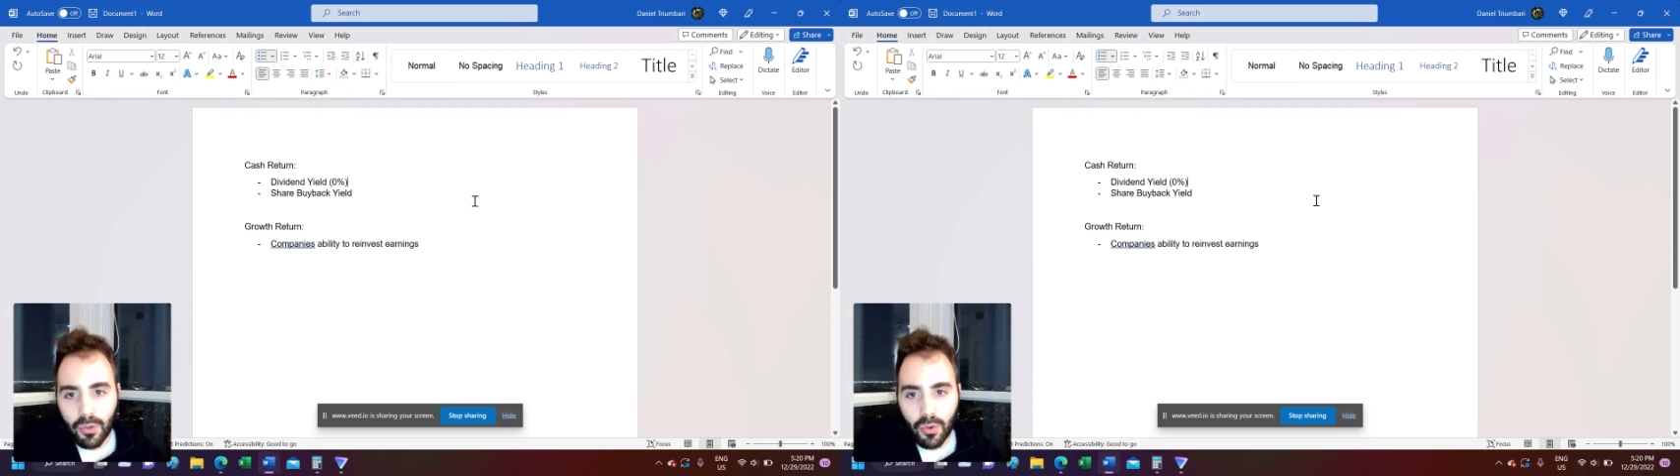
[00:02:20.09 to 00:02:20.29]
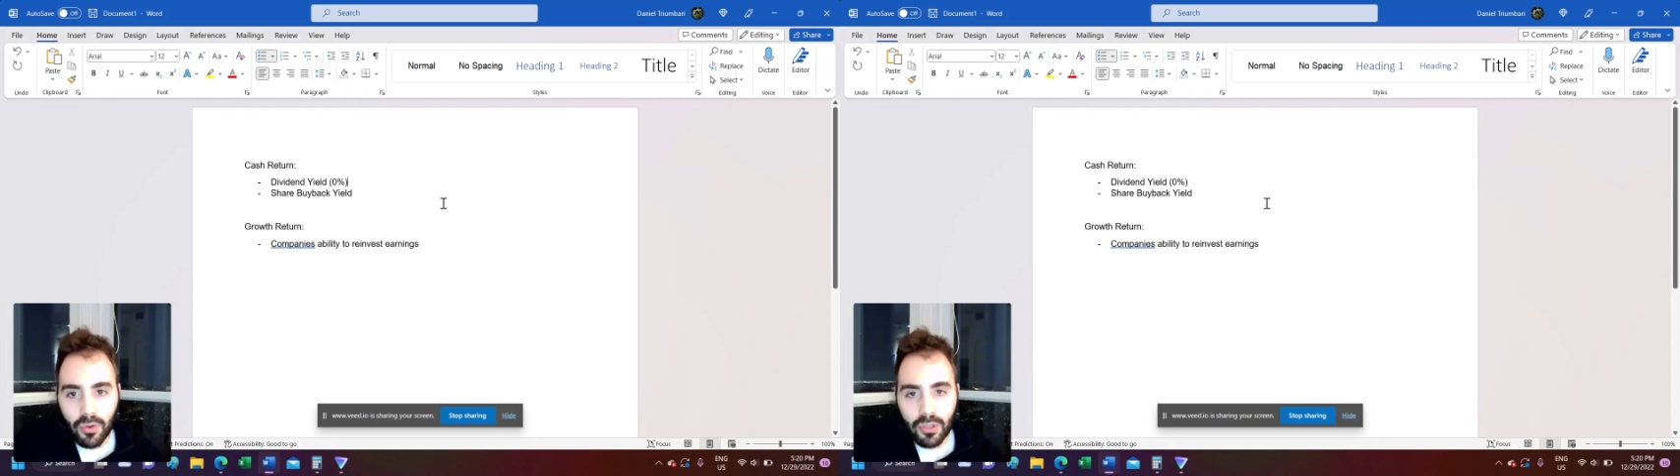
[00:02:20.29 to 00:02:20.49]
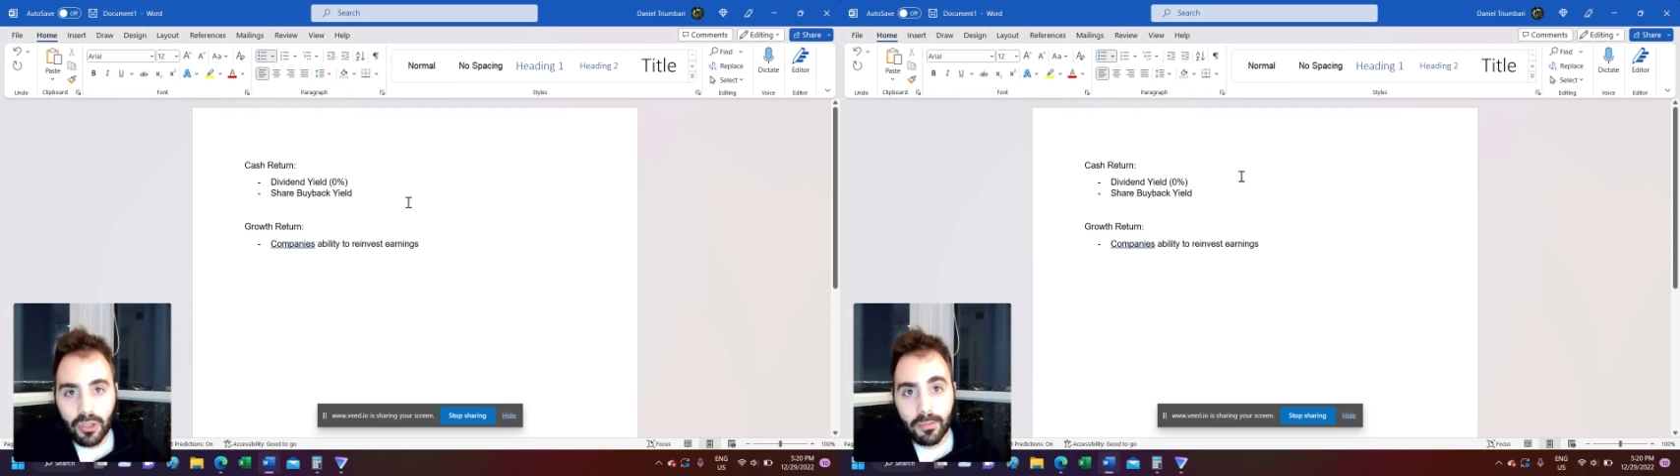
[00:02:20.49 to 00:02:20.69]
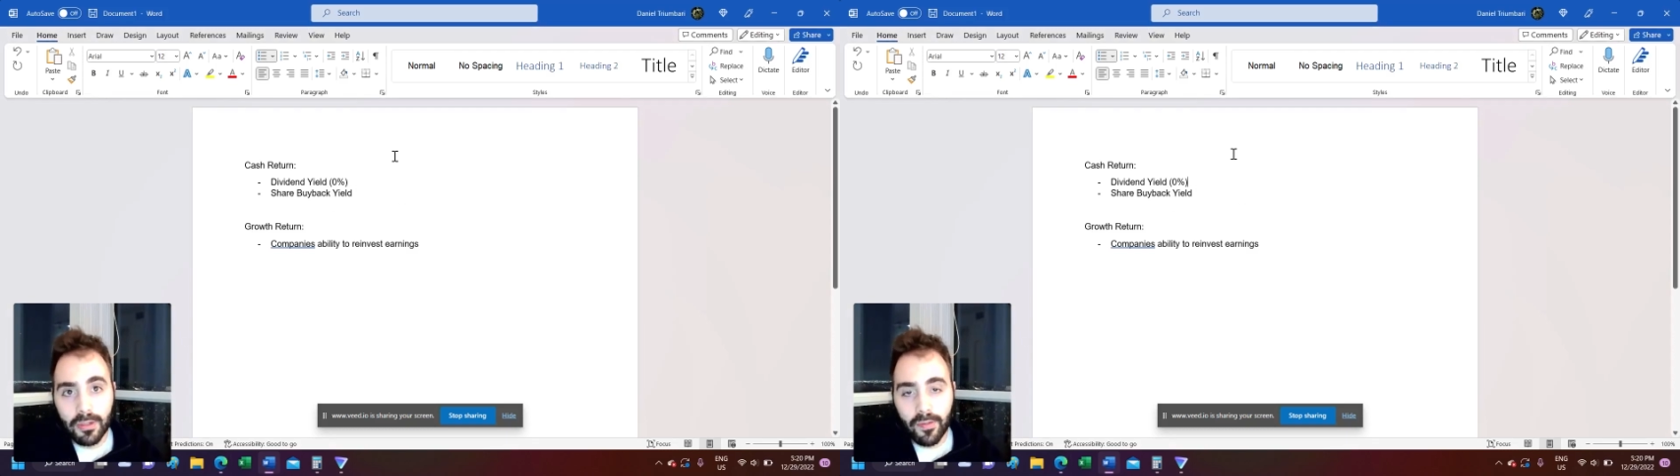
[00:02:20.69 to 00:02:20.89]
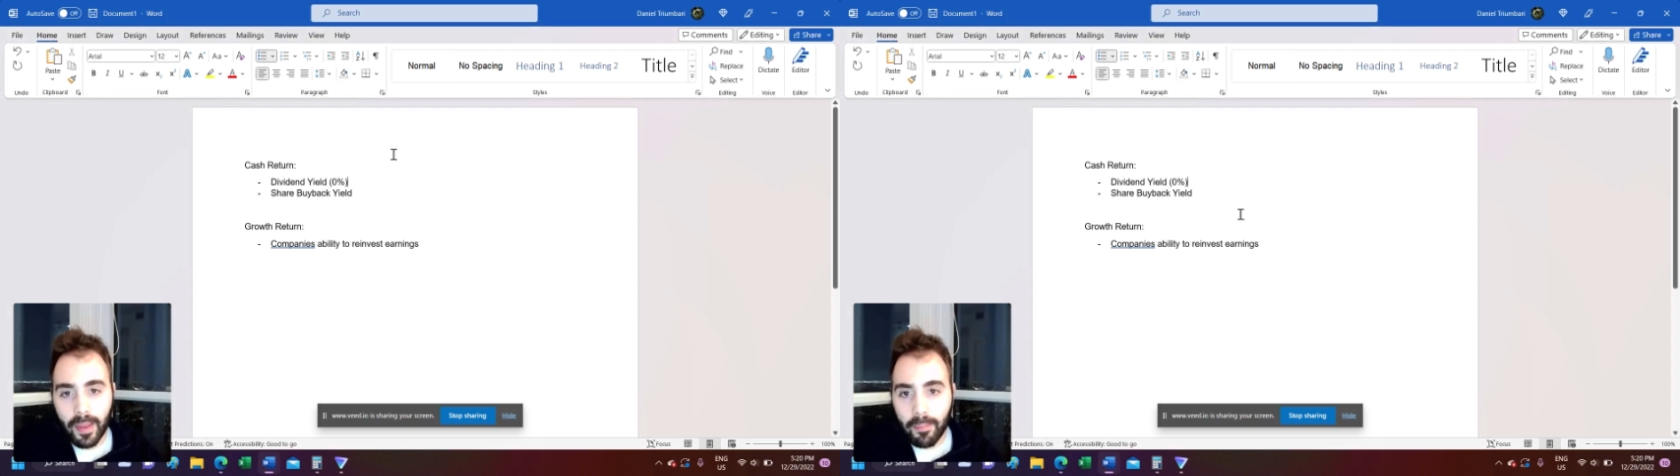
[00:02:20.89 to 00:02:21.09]
Google in
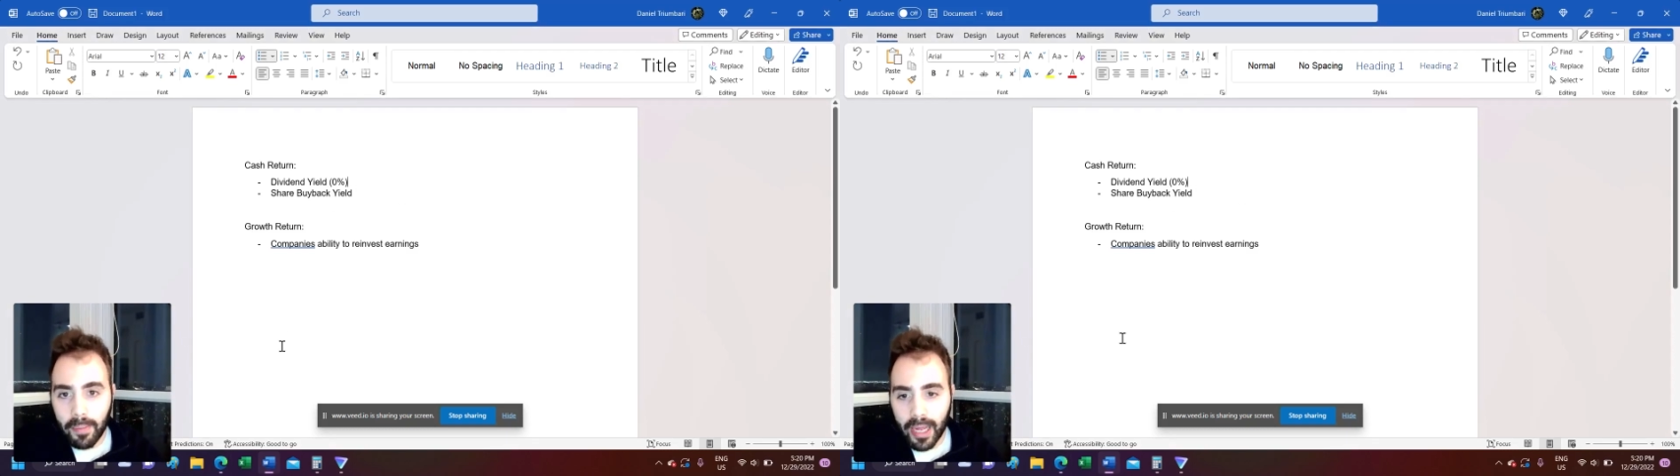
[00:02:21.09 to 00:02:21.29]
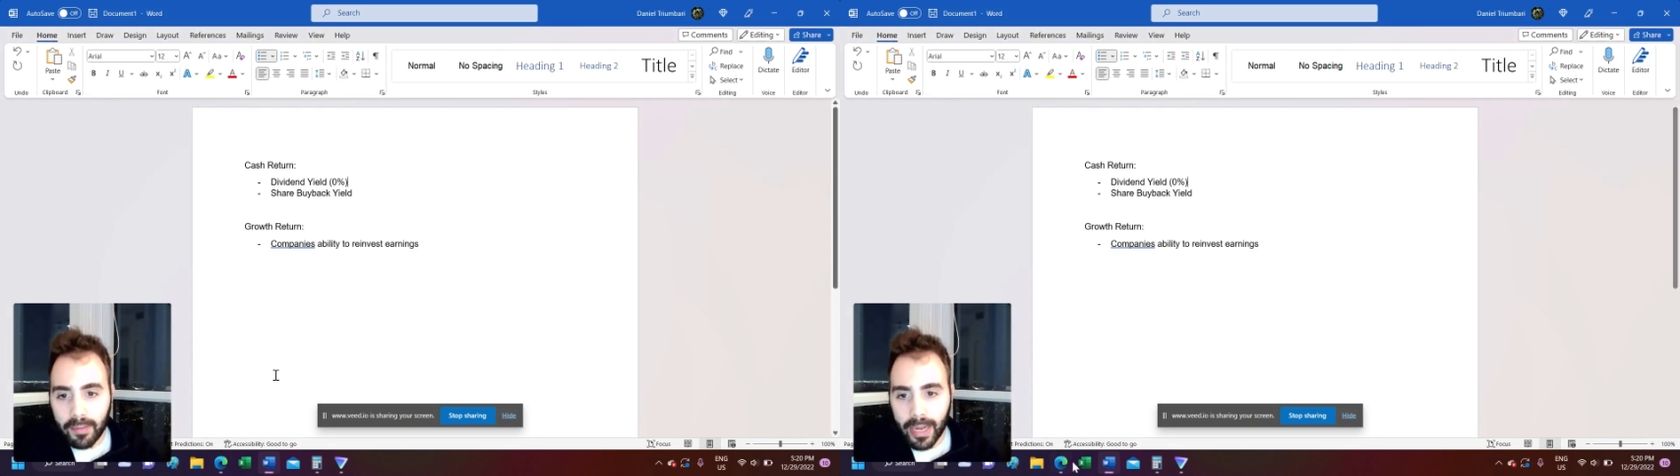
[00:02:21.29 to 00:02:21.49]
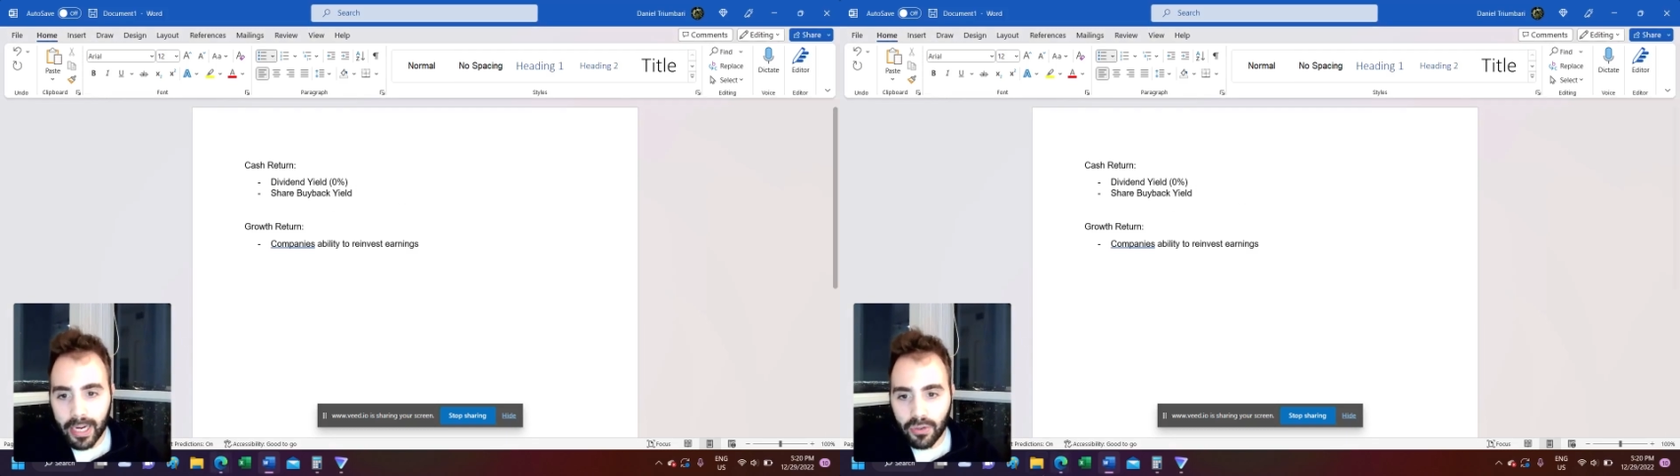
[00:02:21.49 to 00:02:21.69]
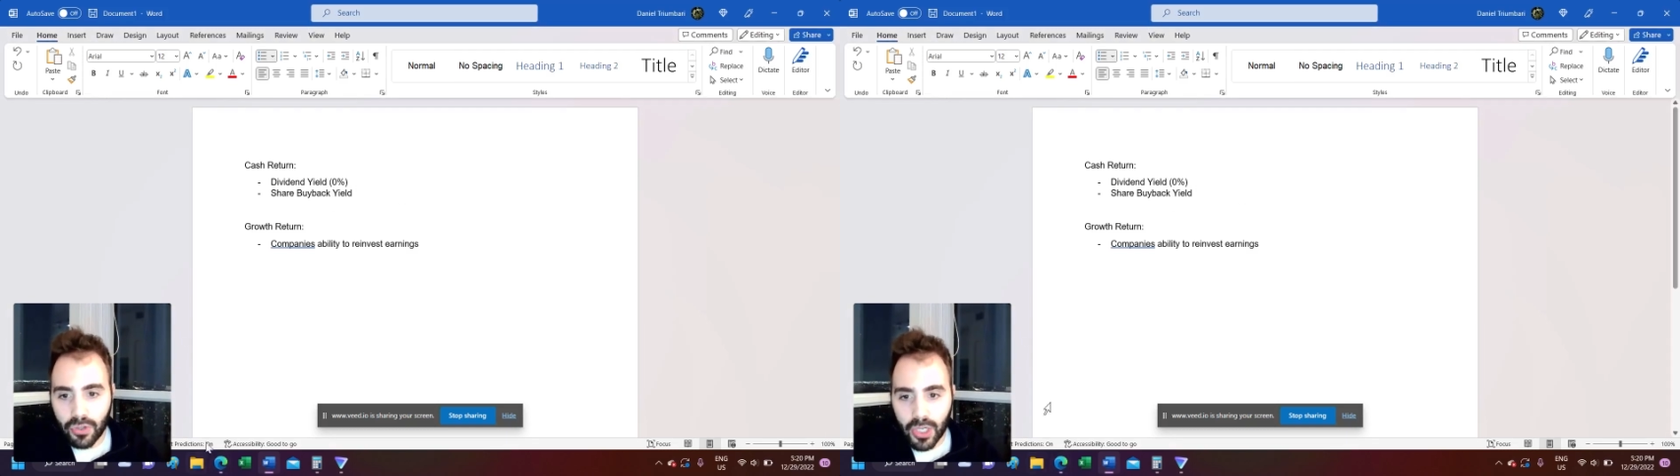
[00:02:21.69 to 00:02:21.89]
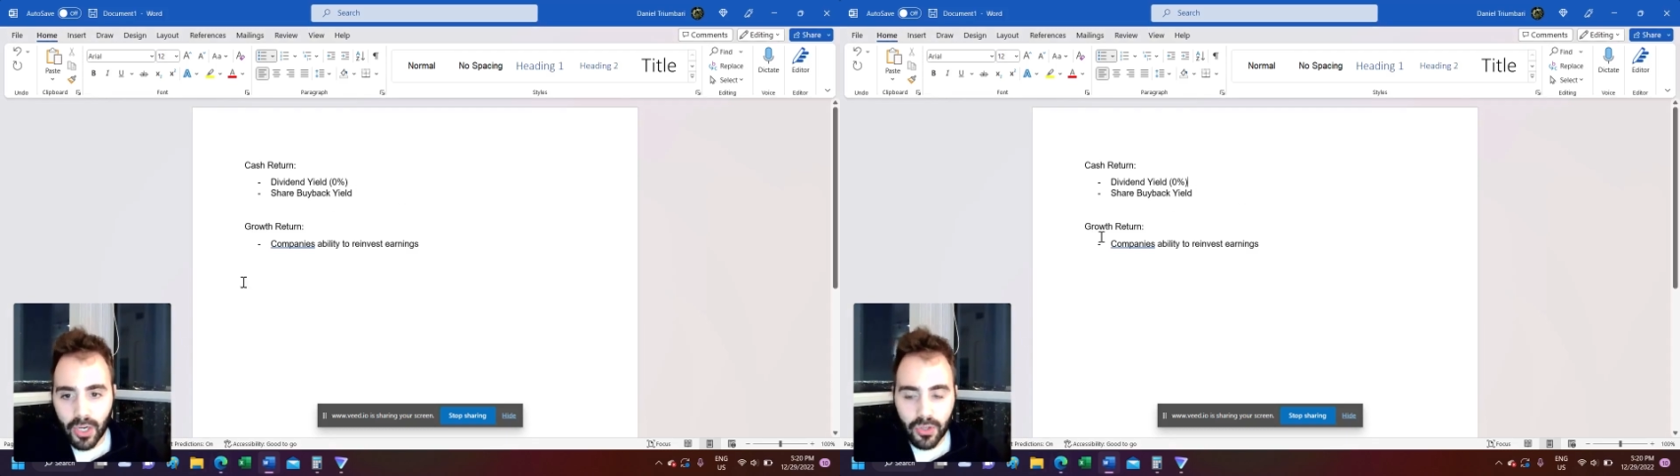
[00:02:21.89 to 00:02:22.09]
terms of them buying back their
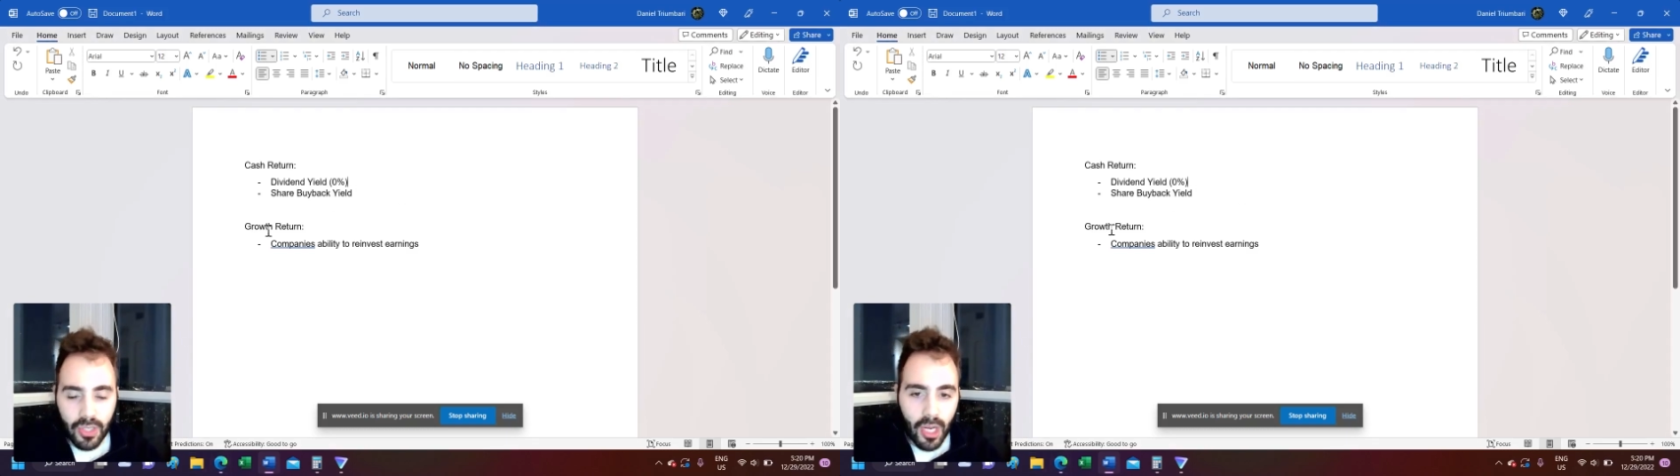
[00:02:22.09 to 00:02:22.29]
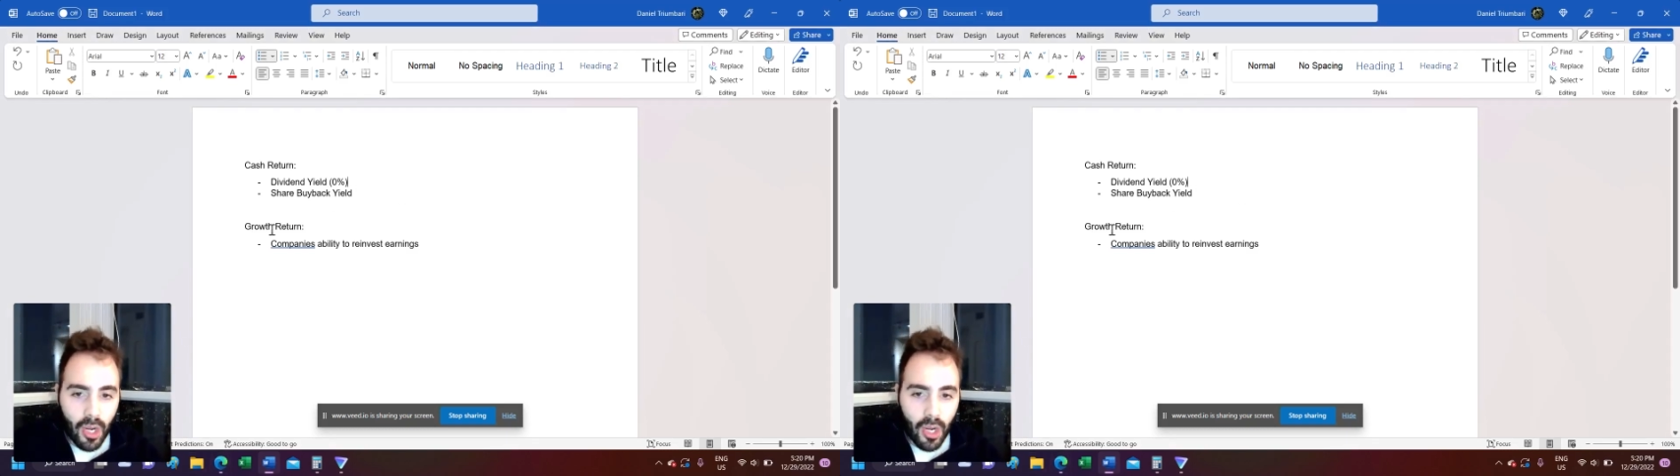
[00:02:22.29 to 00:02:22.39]
shares?